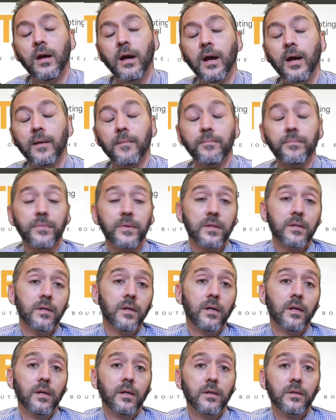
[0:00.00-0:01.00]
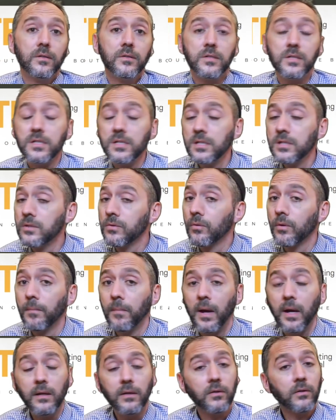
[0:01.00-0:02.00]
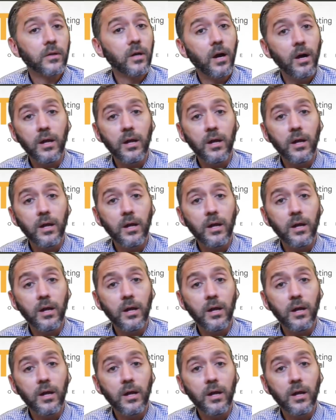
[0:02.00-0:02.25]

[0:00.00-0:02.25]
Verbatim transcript: um, just as a reminder to